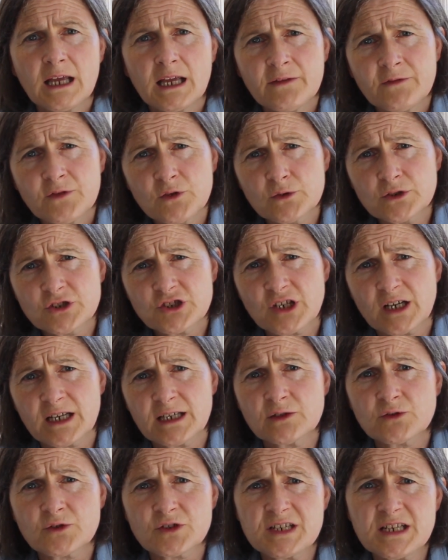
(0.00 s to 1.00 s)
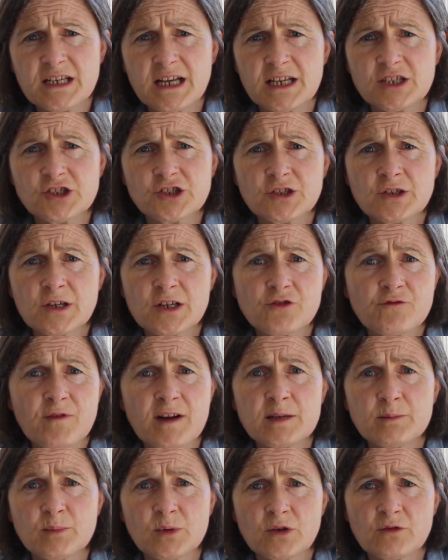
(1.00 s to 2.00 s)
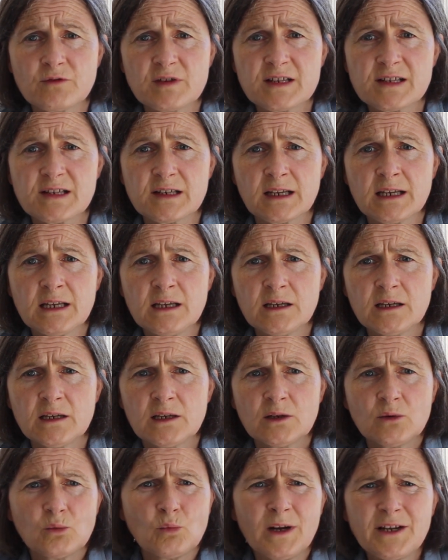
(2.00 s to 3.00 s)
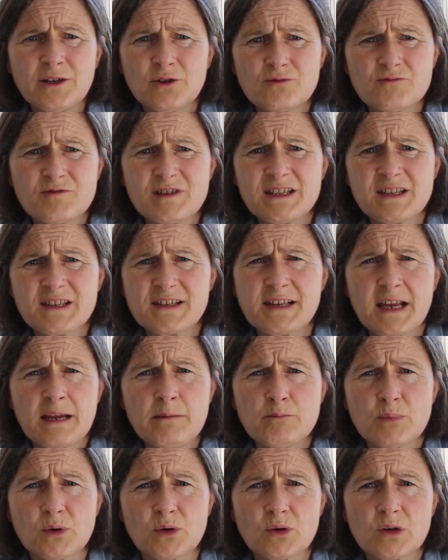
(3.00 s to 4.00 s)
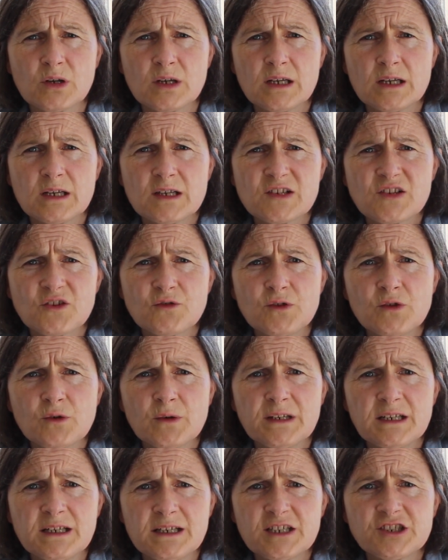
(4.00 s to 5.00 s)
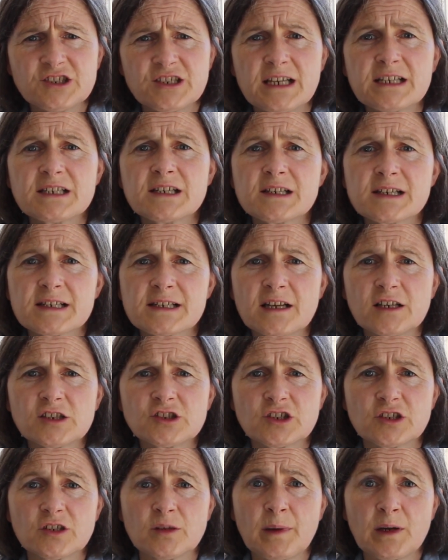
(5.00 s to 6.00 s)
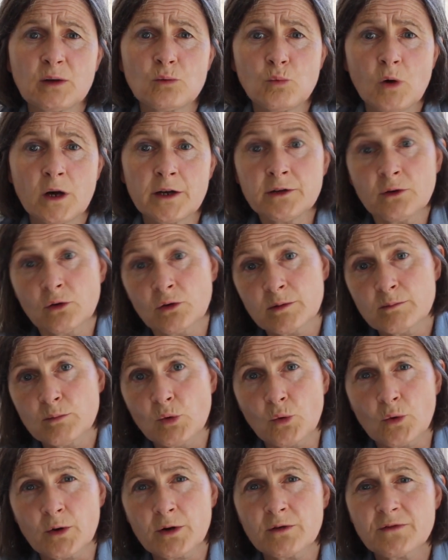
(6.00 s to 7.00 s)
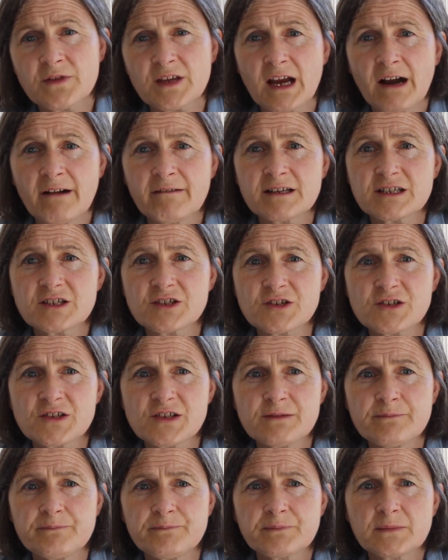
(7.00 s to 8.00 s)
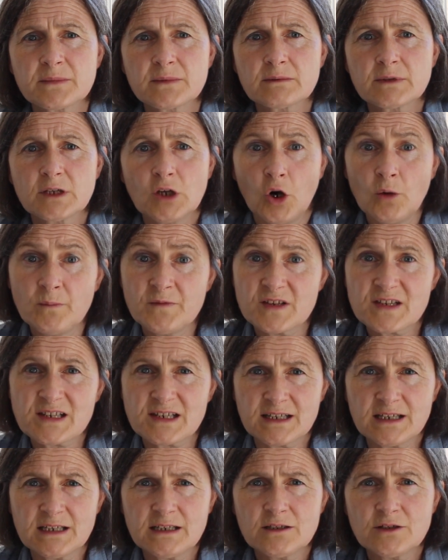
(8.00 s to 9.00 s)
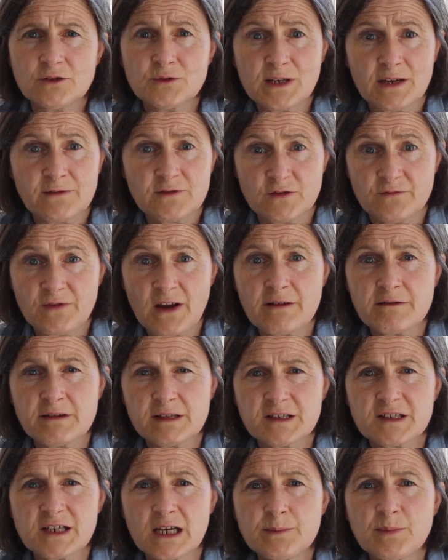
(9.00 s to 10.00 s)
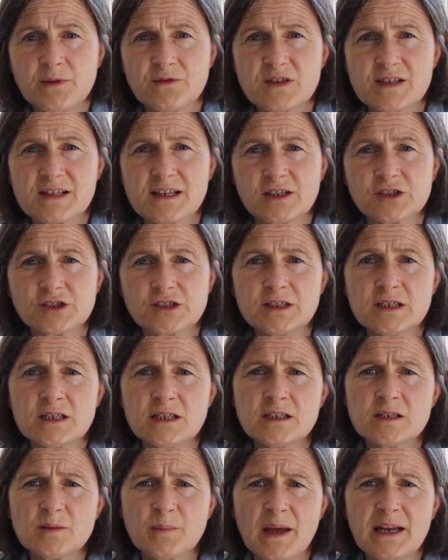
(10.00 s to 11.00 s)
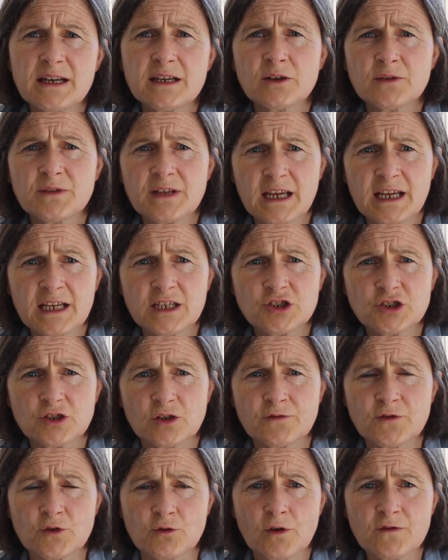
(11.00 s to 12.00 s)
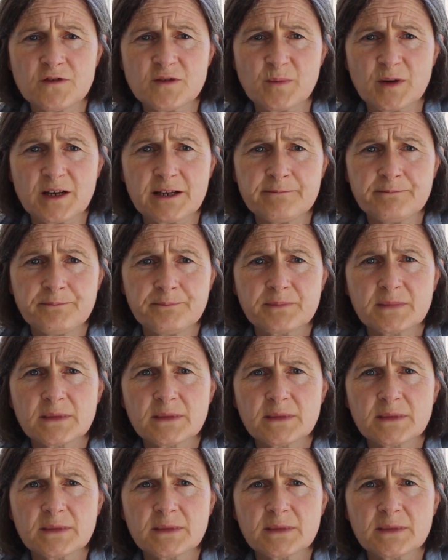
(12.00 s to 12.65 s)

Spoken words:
If your child or teenager has read a book recently, why not read the same book so you can initiate a discussion about one or more of the characters? Obviously, you'd have to vary the type of discussion depending on the age of your offspring.